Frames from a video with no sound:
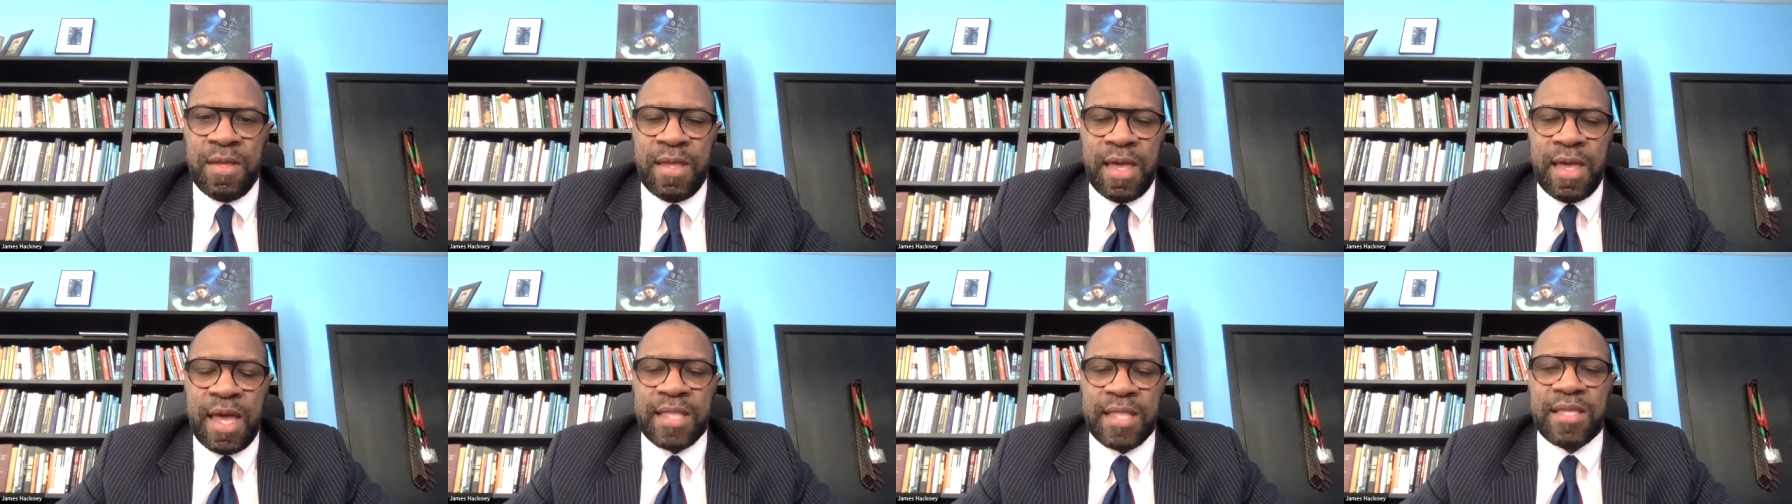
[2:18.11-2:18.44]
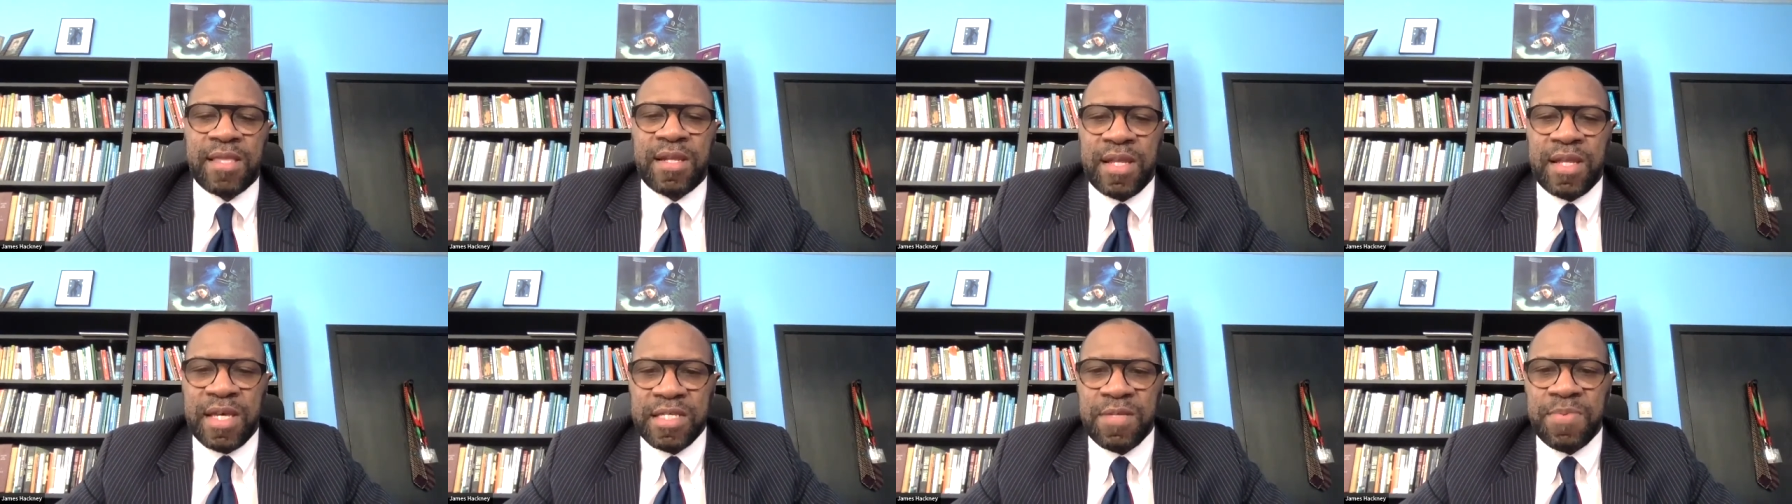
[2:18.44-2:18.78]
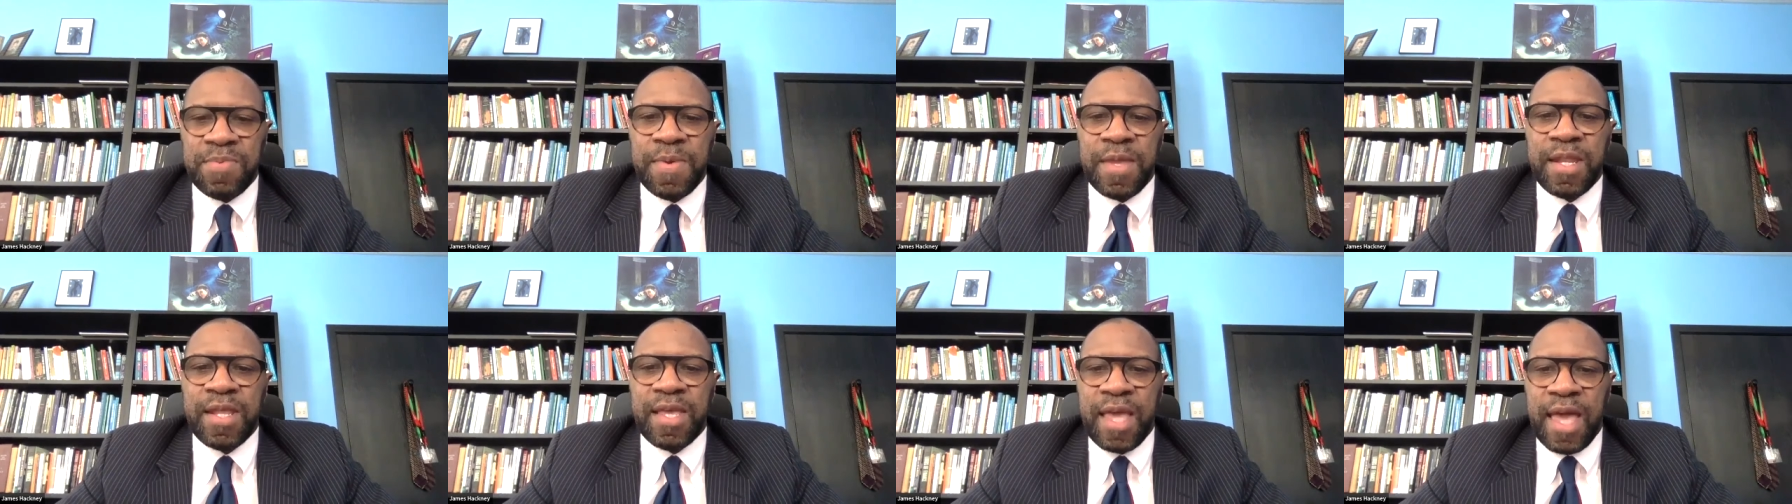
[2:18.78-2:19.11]
at the
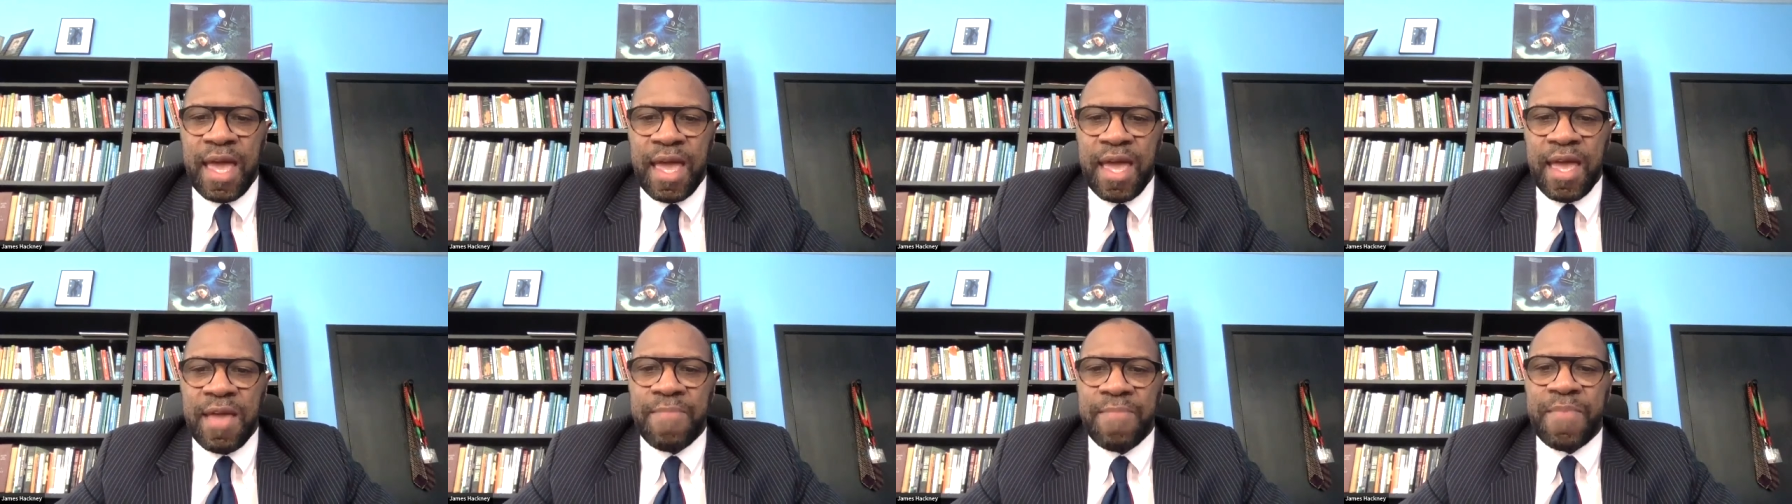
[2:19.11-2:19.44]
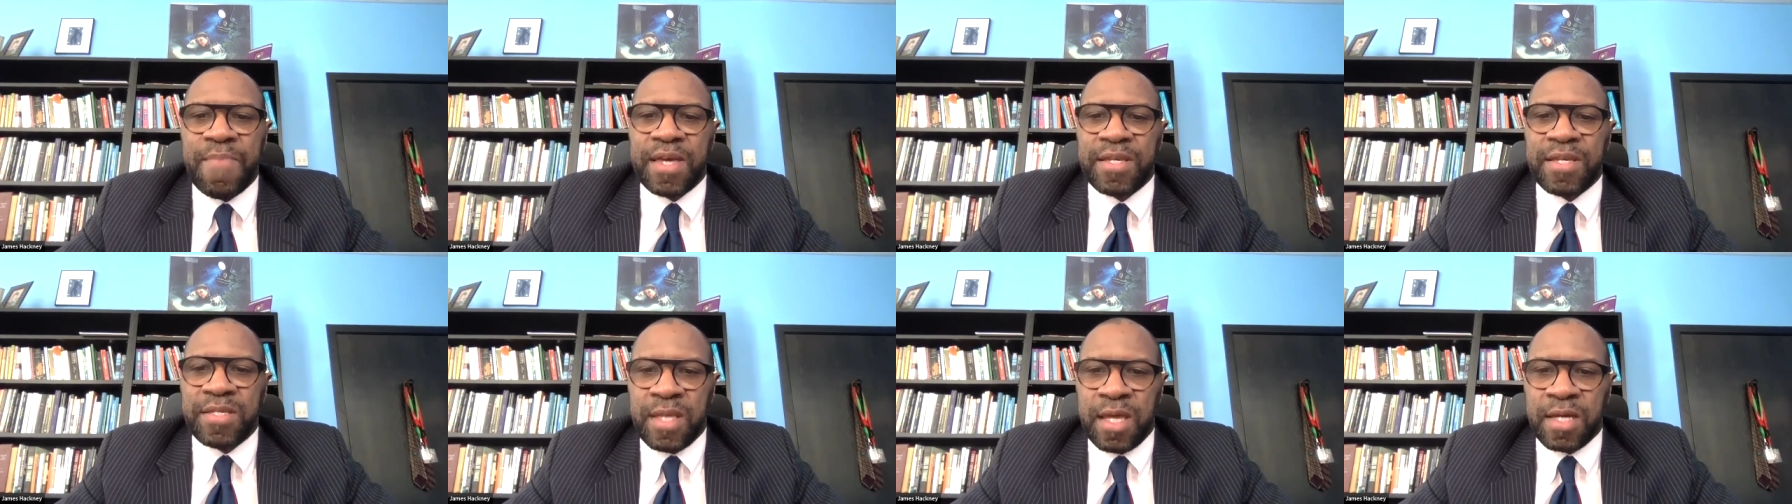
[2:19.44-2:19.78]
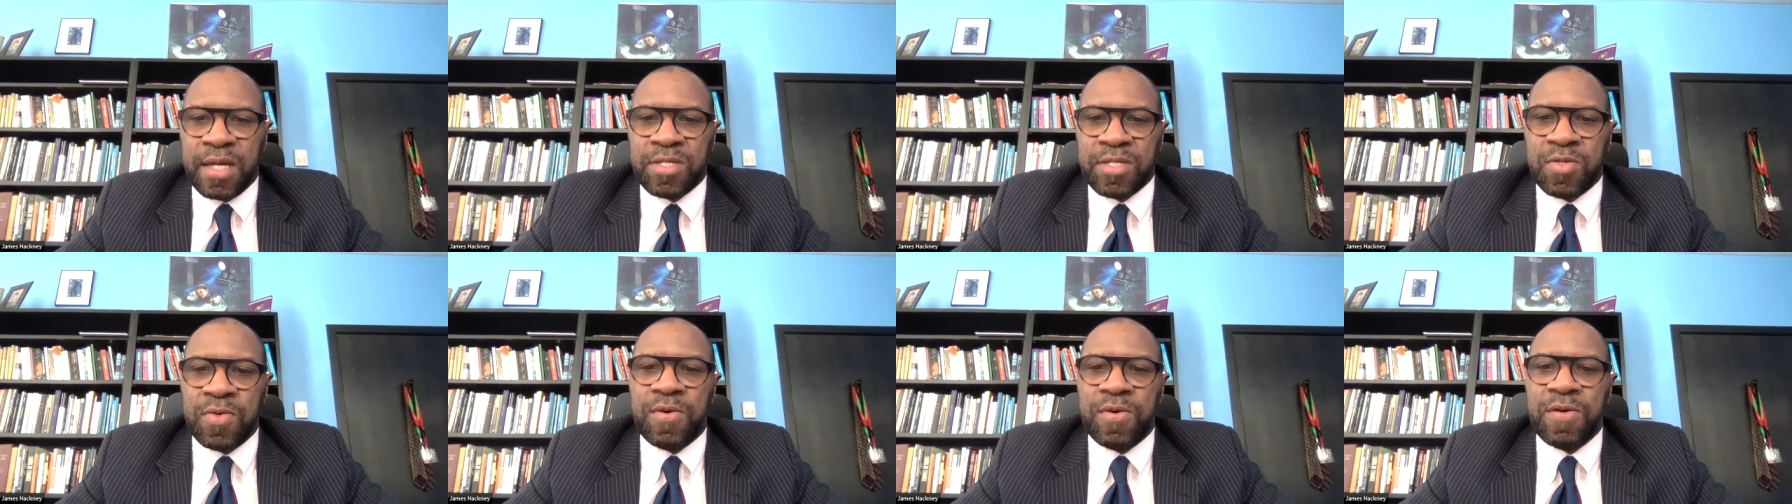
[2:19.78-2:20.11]
Lesbian, Gay,
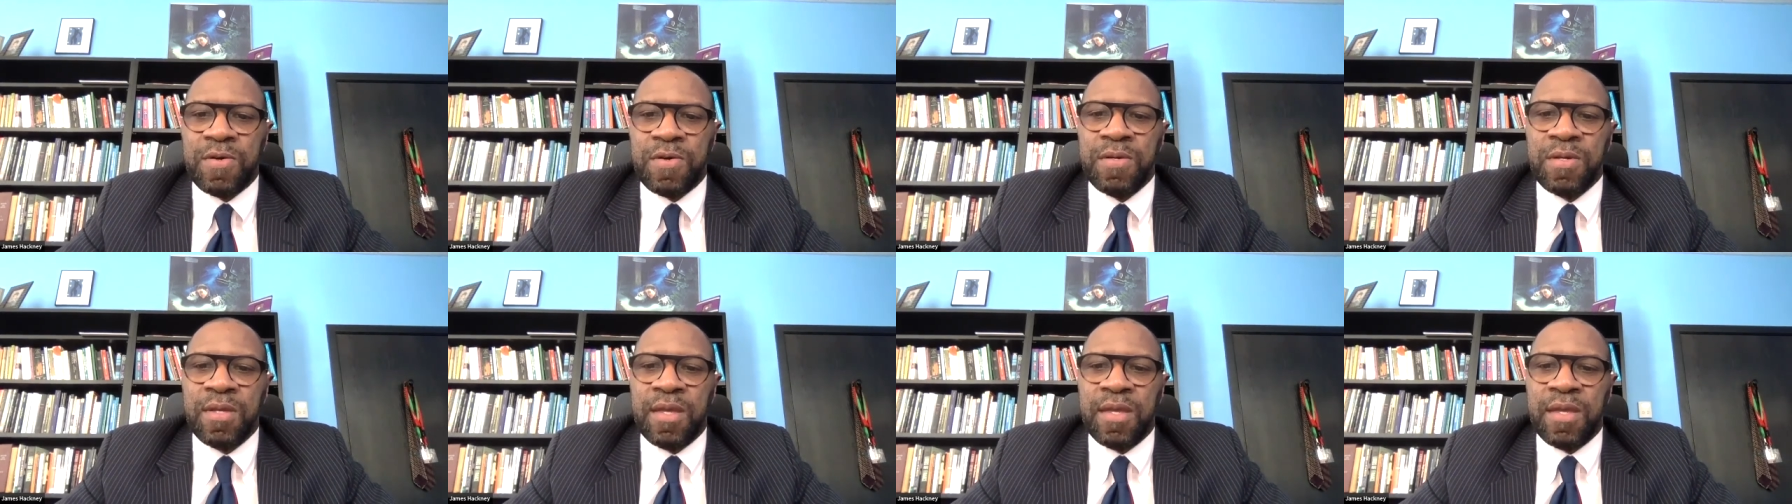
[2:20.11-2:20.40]
Bisexual,